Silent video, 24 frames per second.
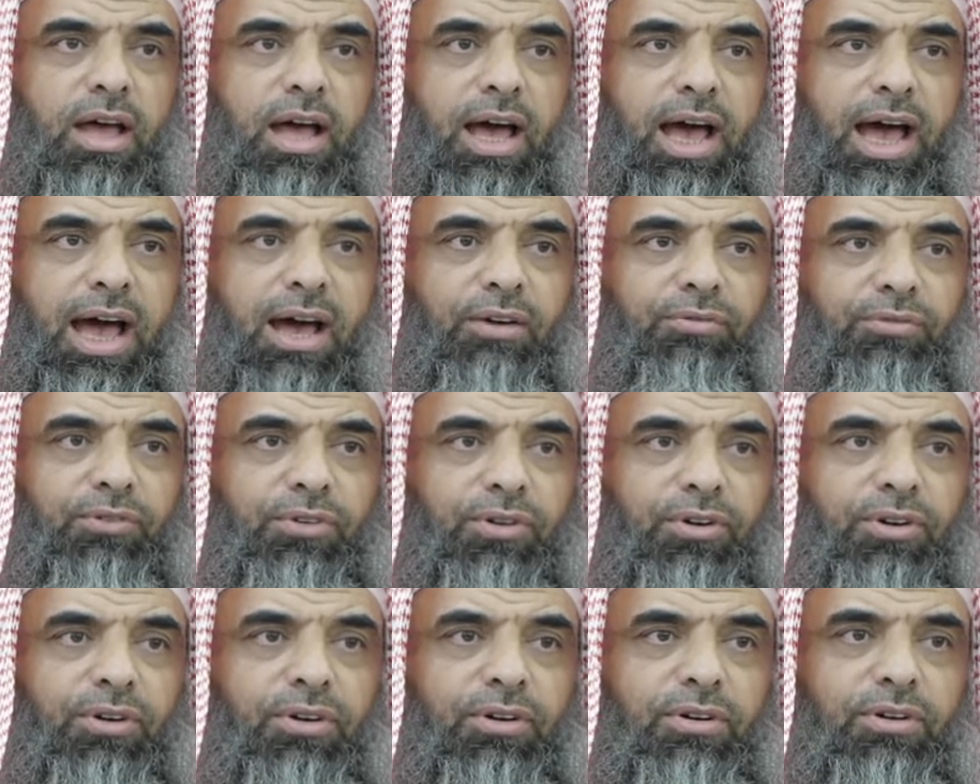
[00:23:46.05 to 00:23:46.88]

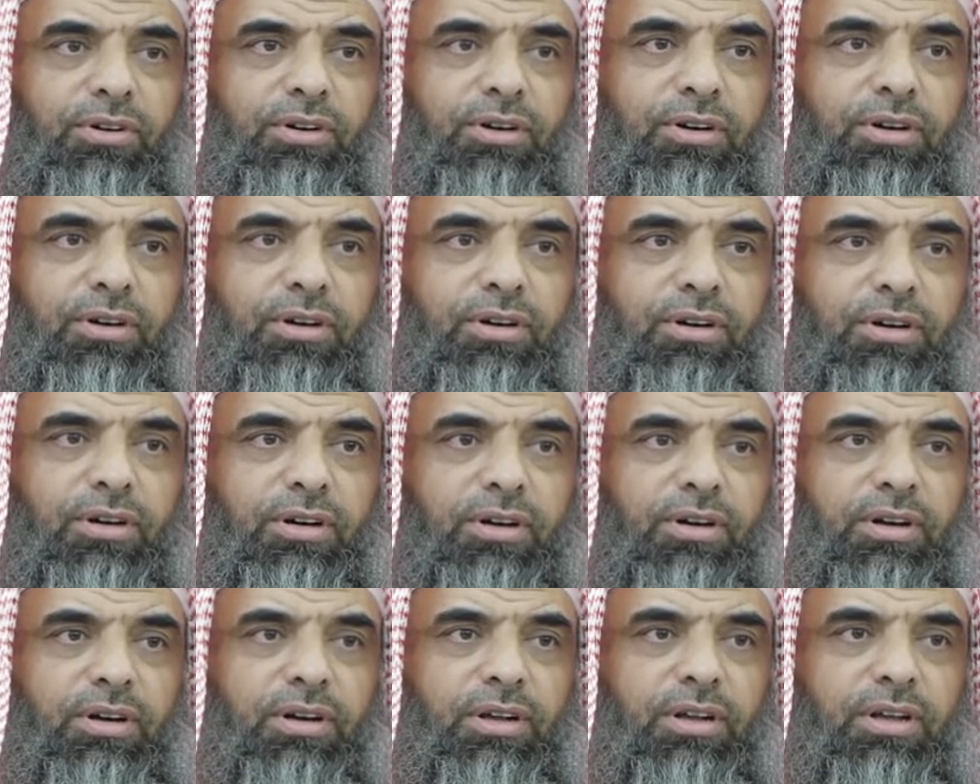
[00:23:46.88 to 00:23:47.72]
after
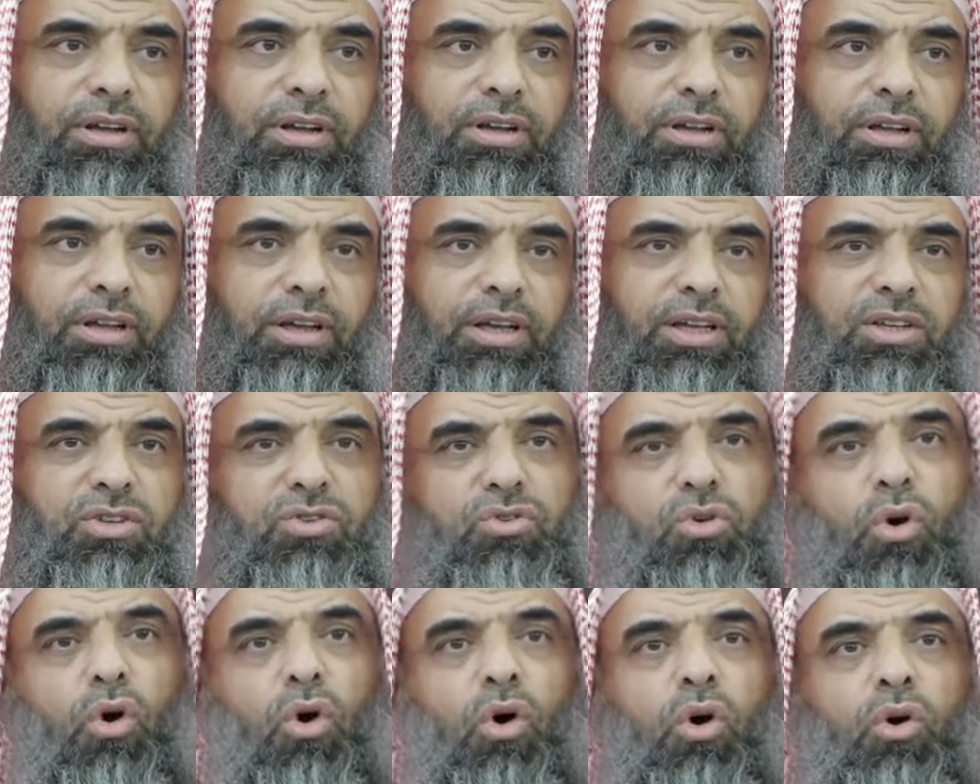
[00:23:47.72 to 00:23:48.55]

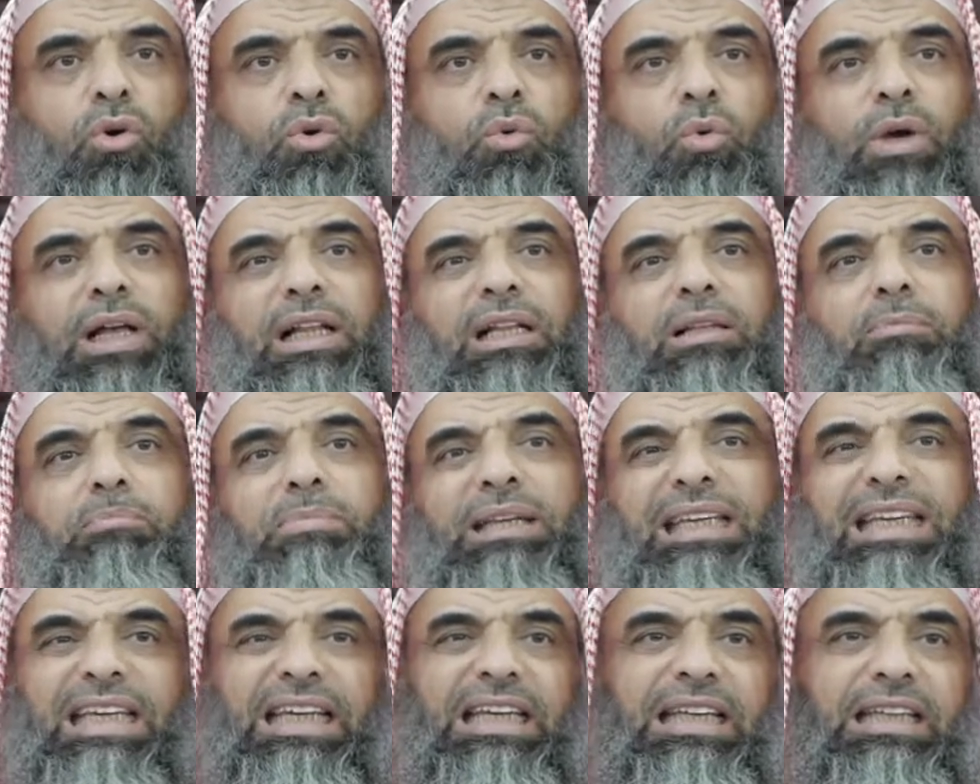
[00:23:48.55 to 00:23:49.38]
his own well
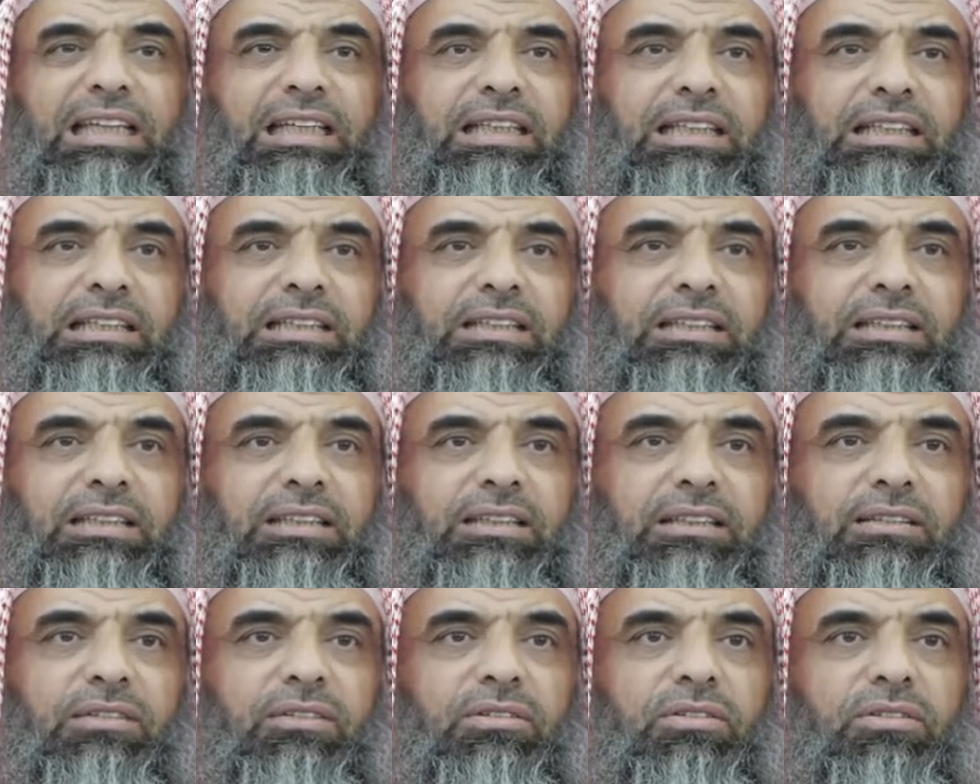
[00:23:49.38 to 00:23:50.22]
being
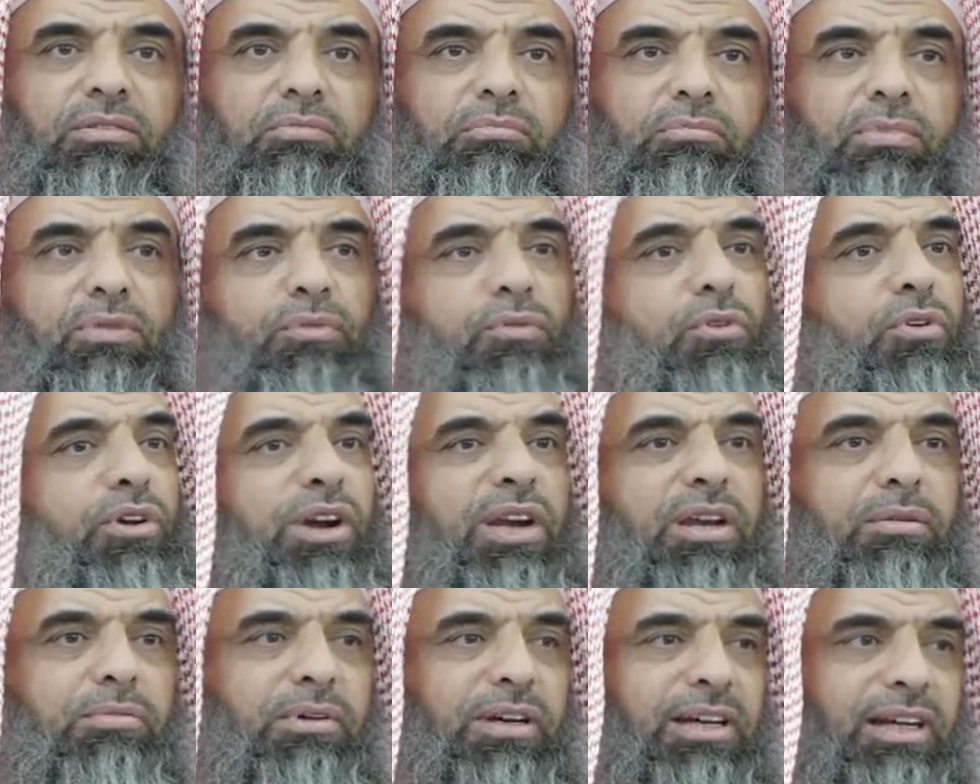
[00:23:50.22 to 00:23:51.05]
before
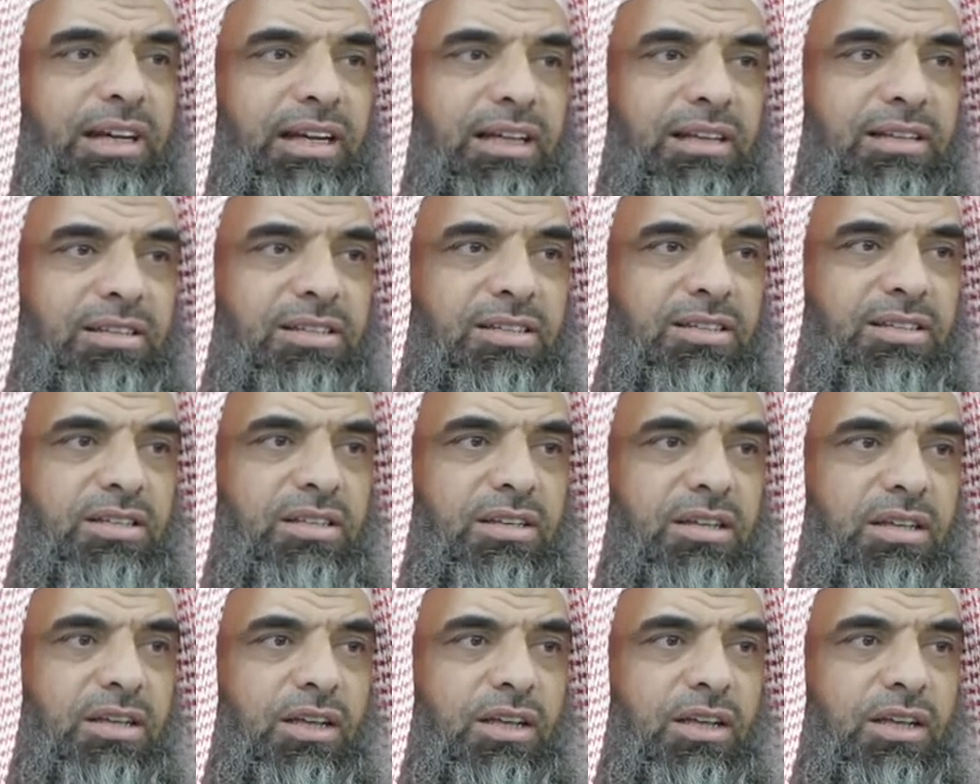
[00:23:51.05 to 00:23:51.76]
anybody else.